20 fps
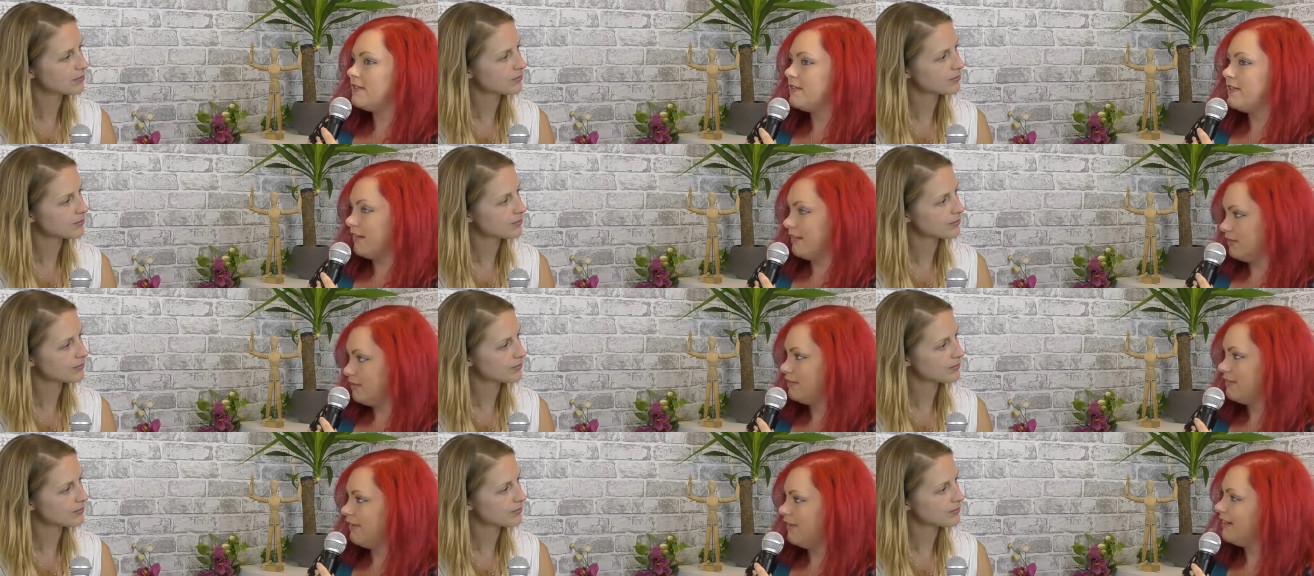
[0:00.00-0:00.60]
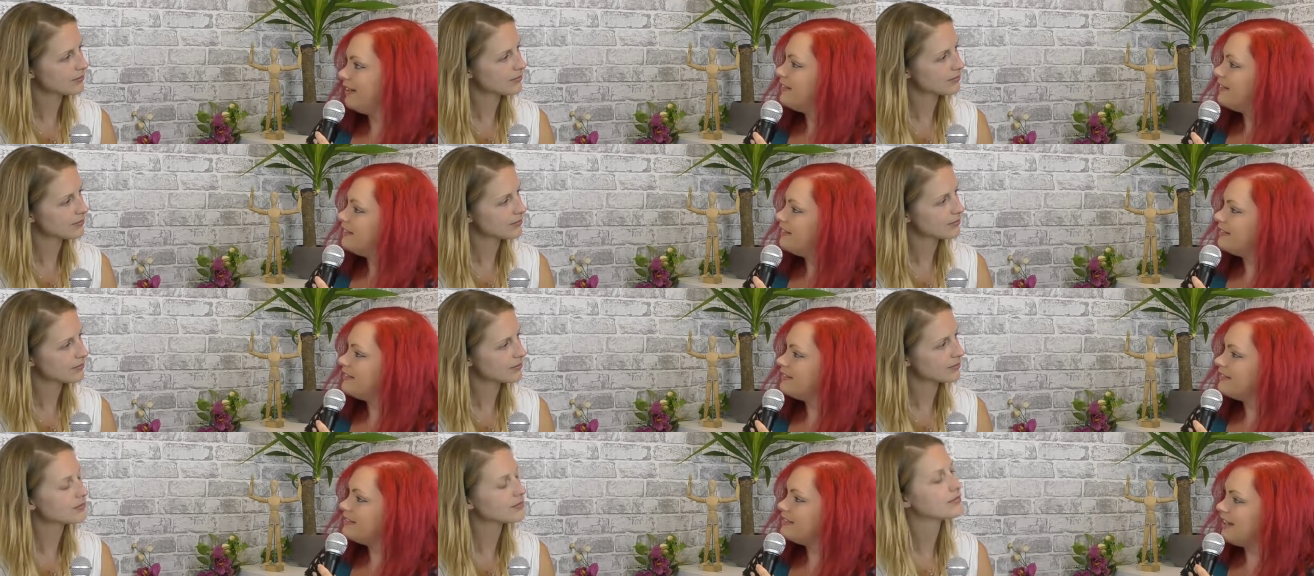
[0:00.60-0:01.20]
Speaker 1: text like
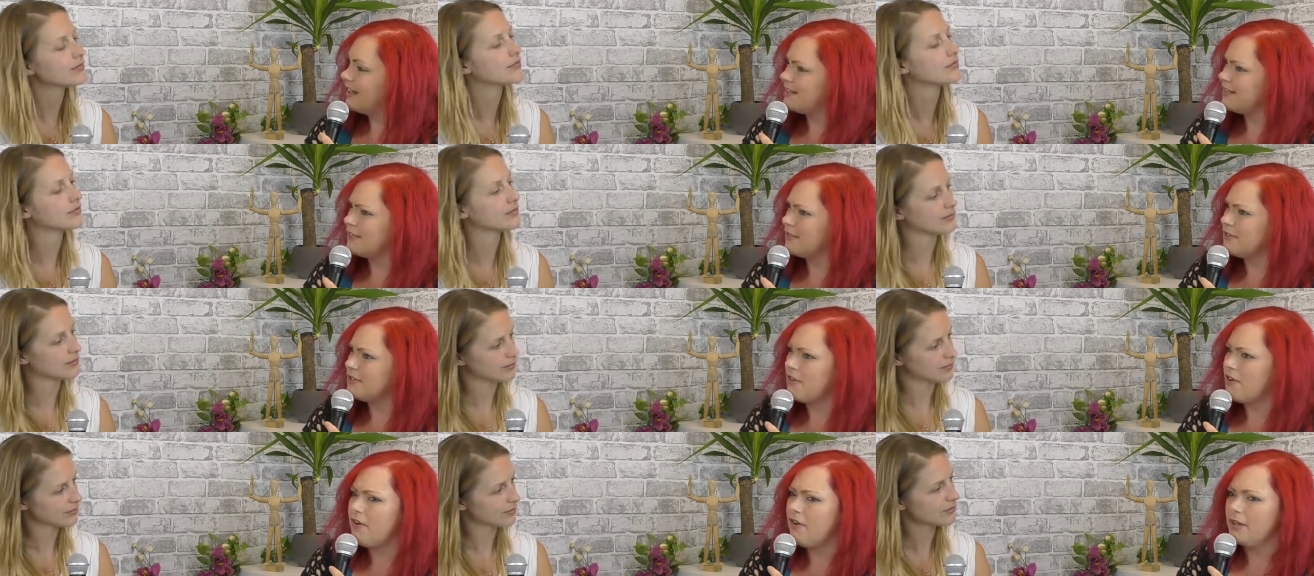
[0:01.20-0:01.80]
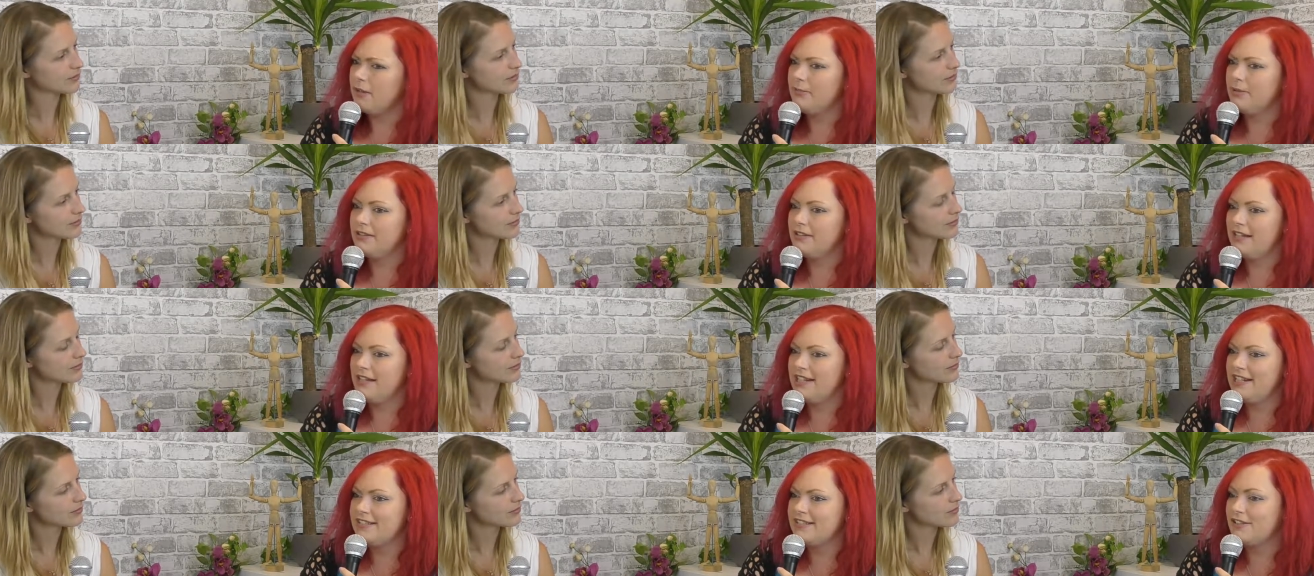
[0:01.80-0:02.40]
takes a lot of mm. time
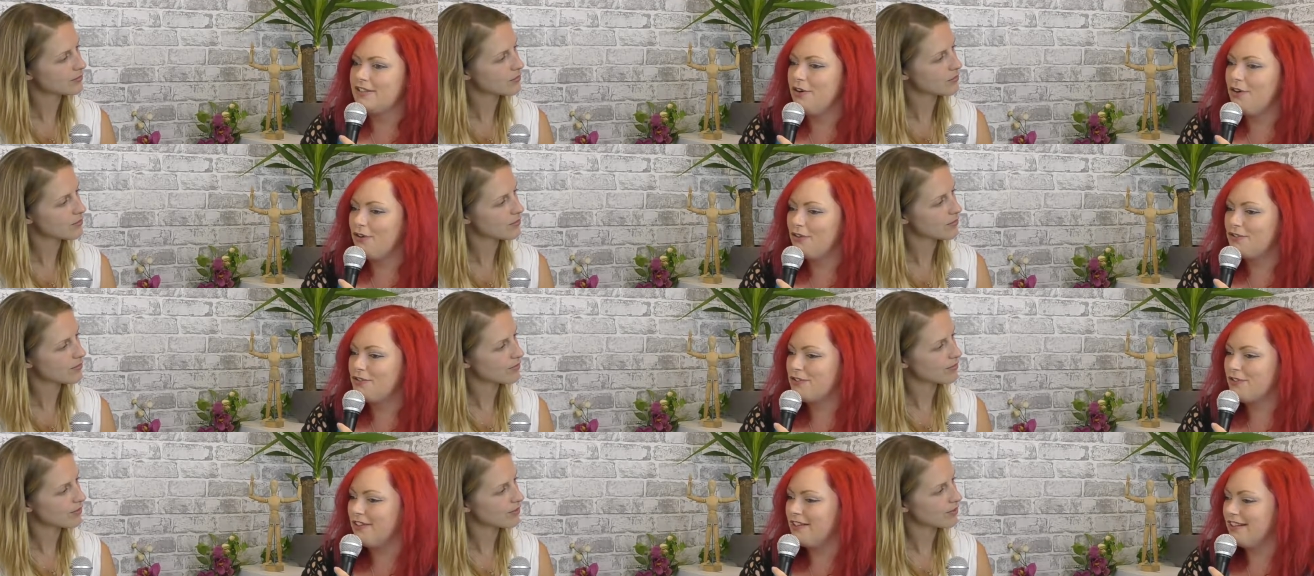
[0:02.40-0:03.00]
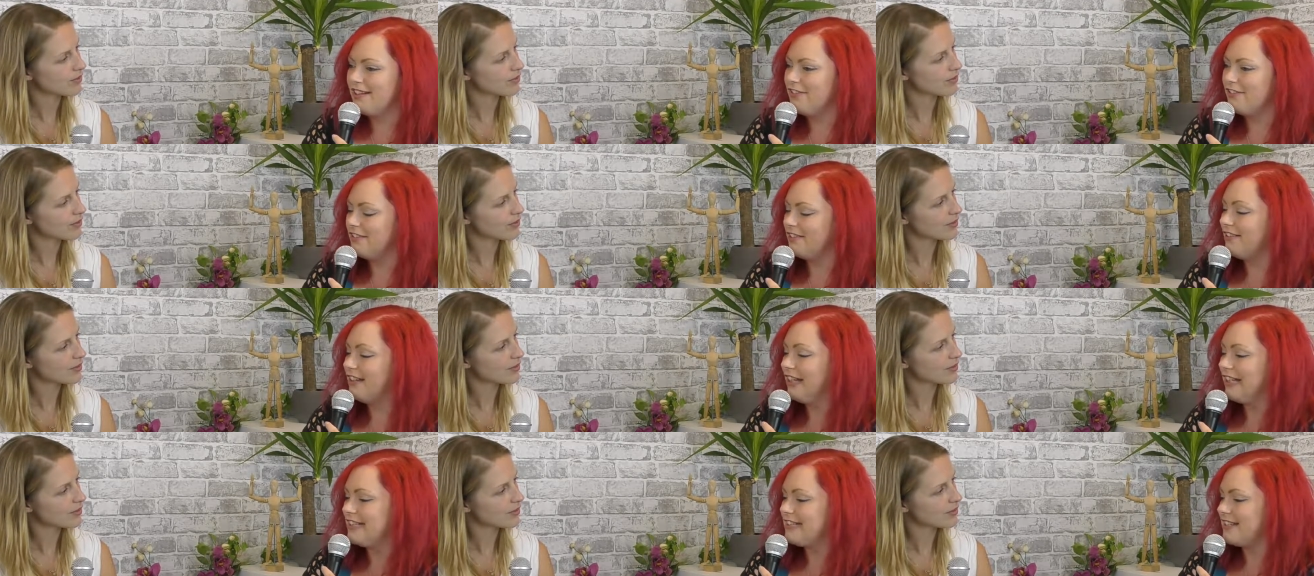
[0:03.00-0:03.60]
and, and is a lot of trial and error. And
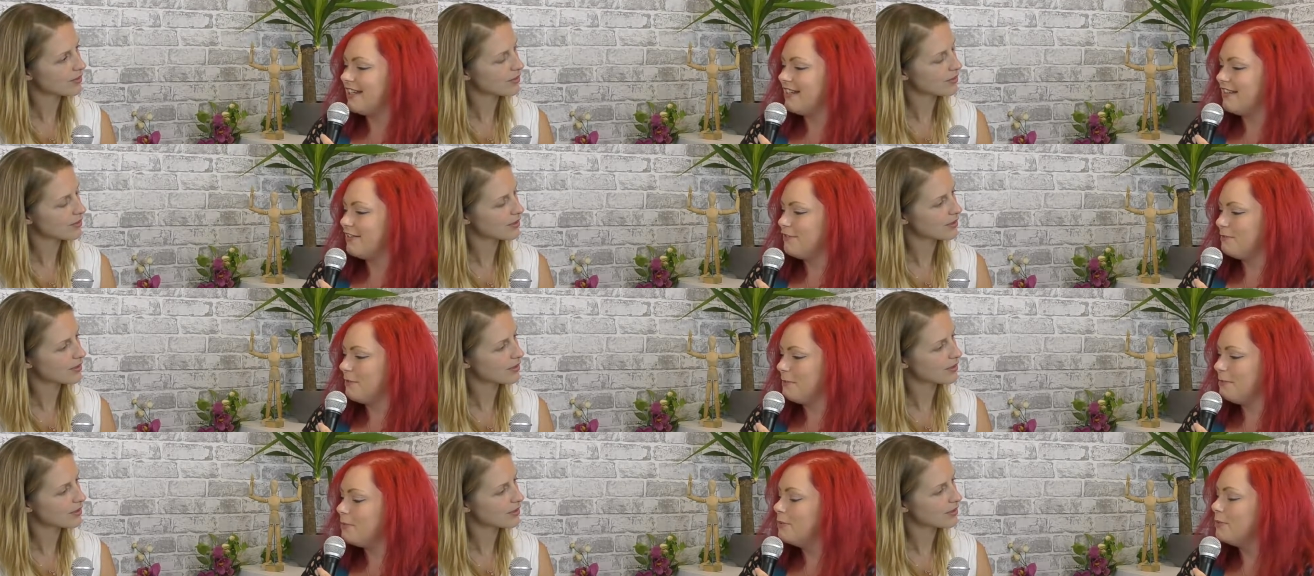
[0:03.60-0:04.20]
like I say, there have been